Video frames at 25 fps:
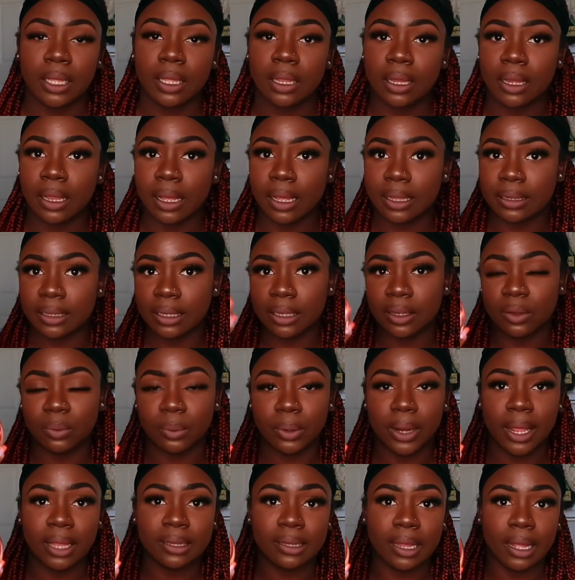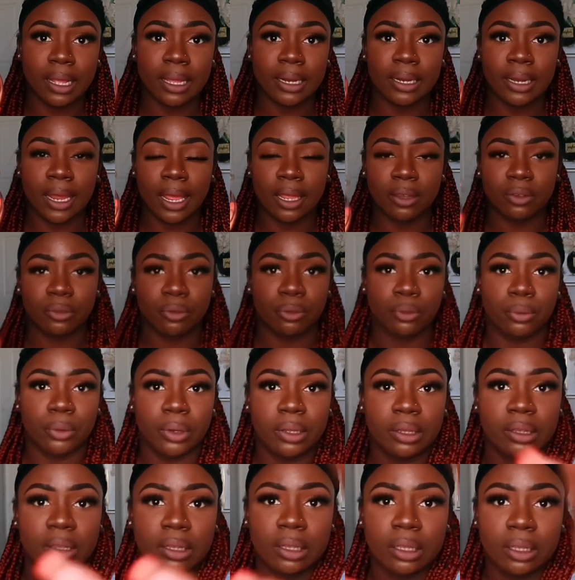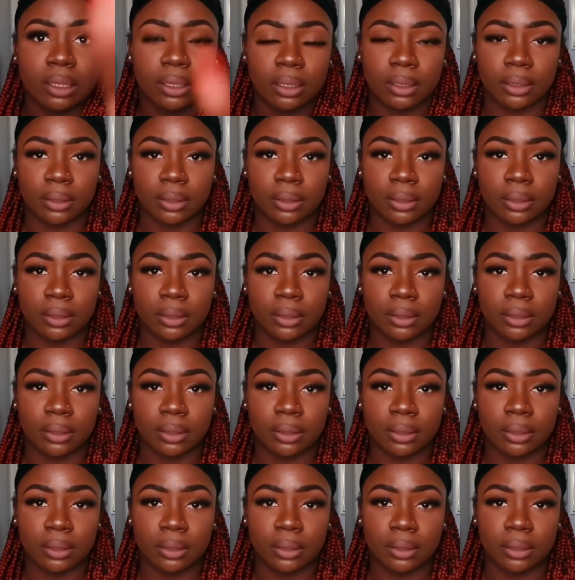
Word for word: like i said this one has like a nice fruity scent